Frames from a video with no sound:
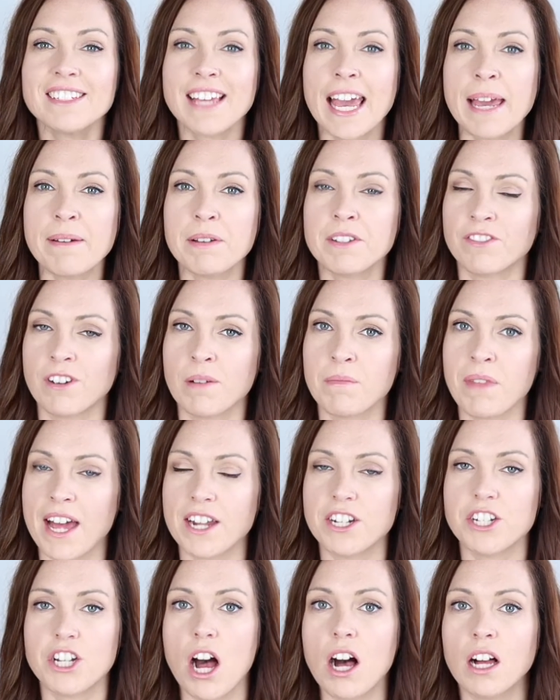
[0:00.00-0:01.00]
game is from
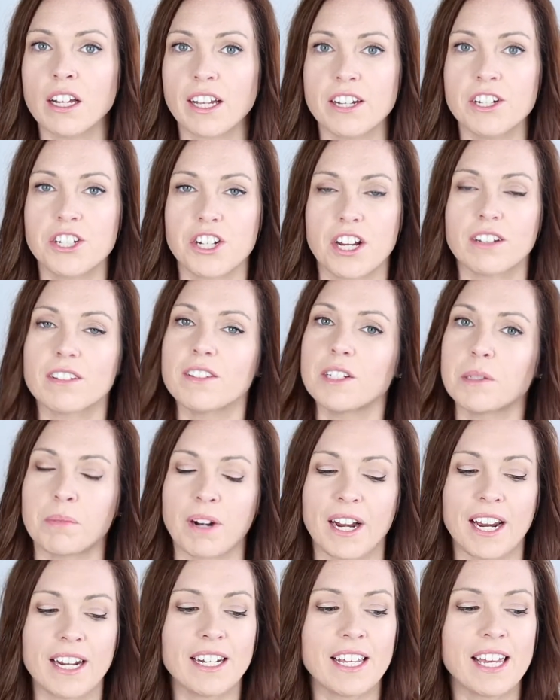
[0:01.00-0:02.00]
that Chalk and Chuckles
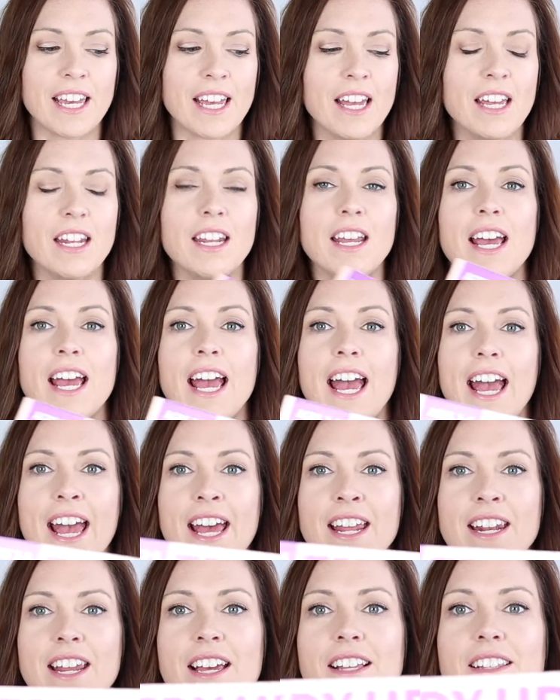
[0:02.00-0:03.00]
brand again,
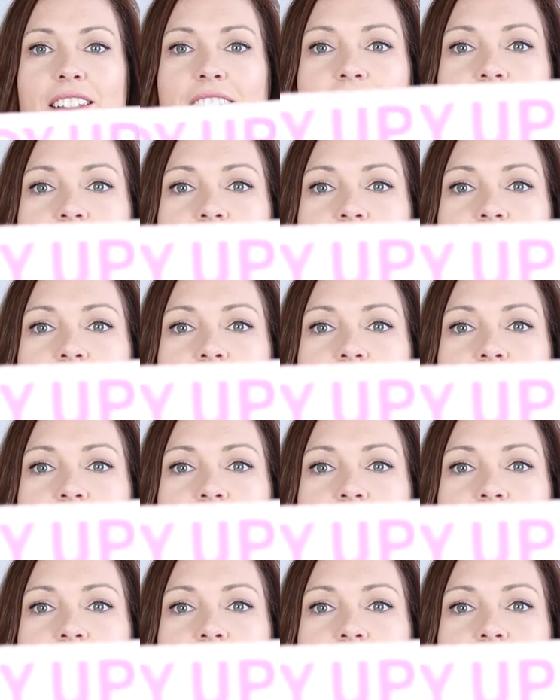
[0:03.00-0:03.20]
and it's